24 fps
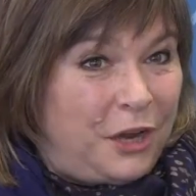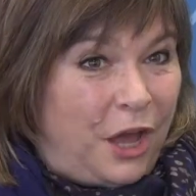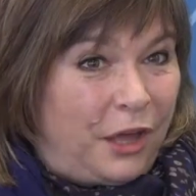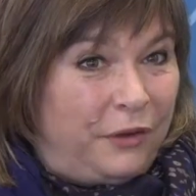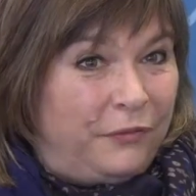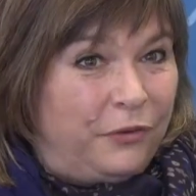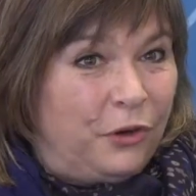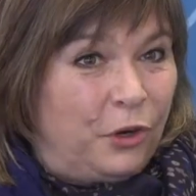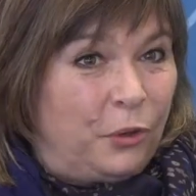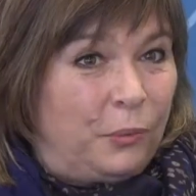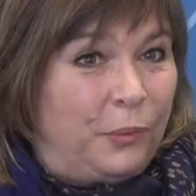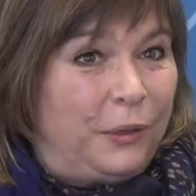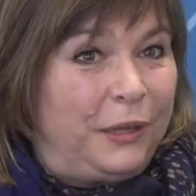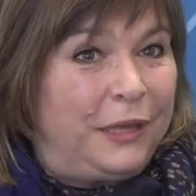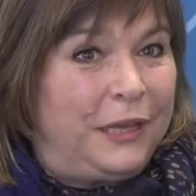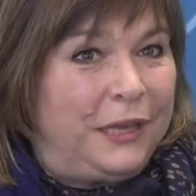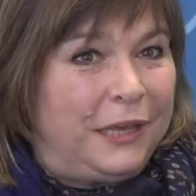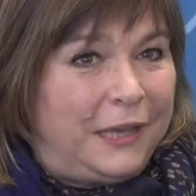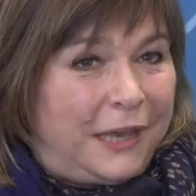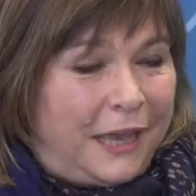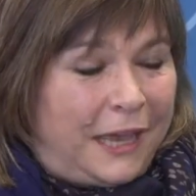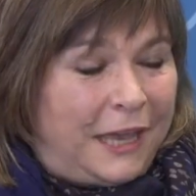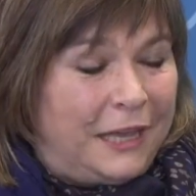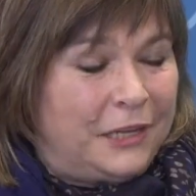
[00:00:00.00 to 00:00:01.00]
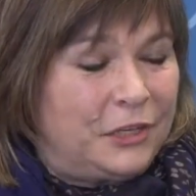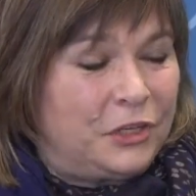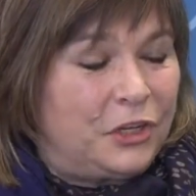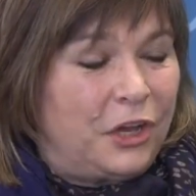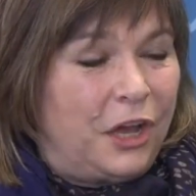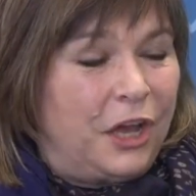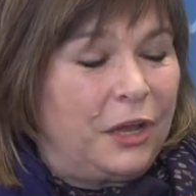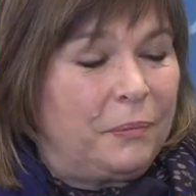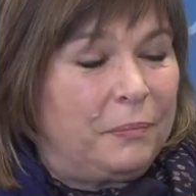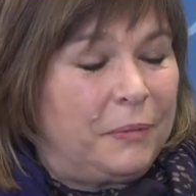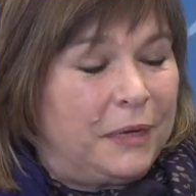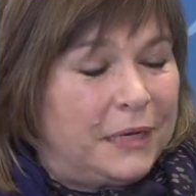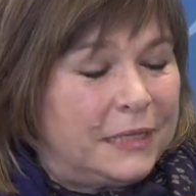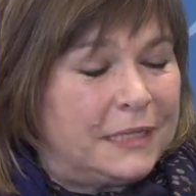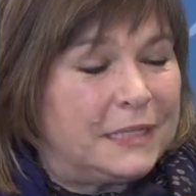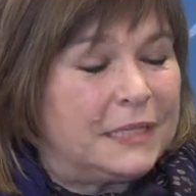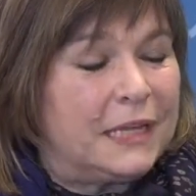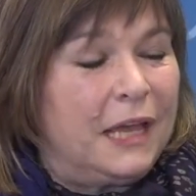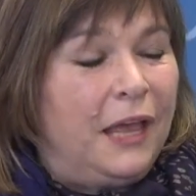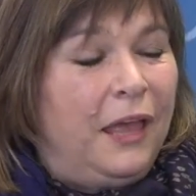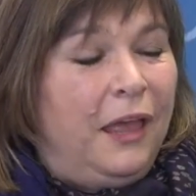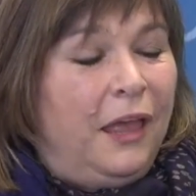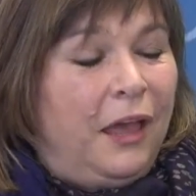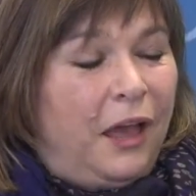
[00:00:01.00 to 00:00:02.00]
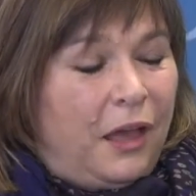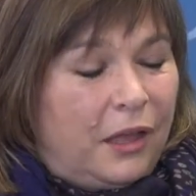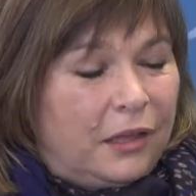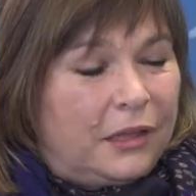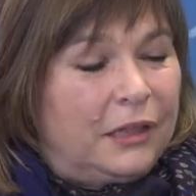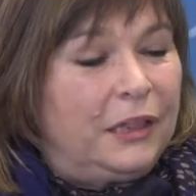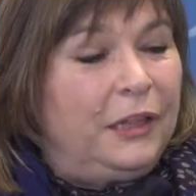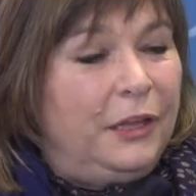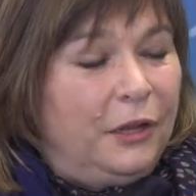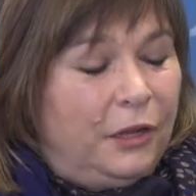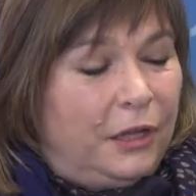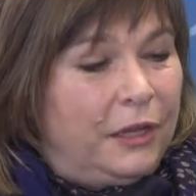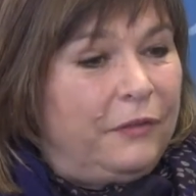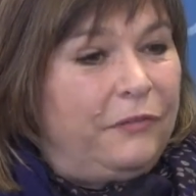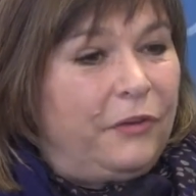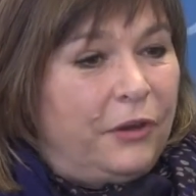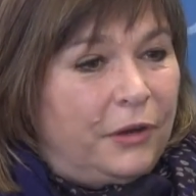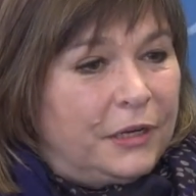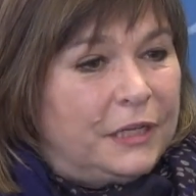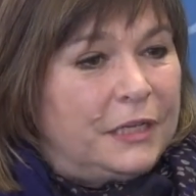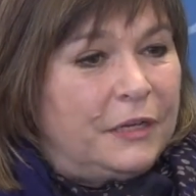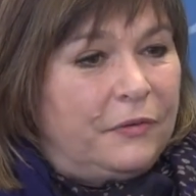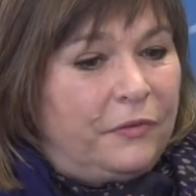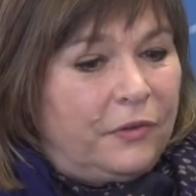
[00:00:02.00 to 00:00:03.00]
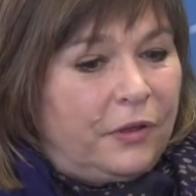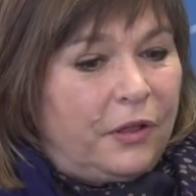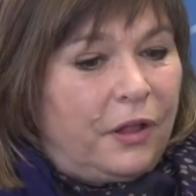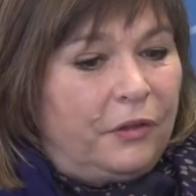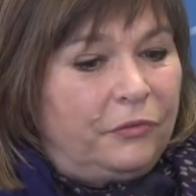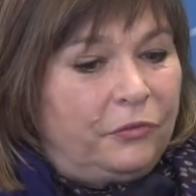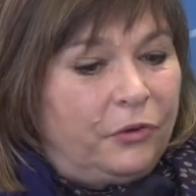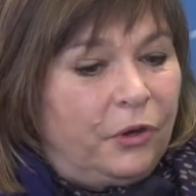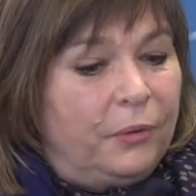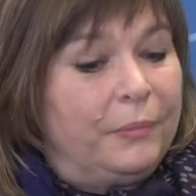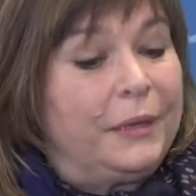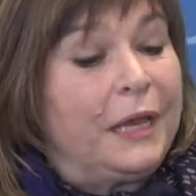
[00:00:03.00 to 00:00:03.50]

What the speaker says: nonverbal. He can talk, but it's clearly very difficult for him.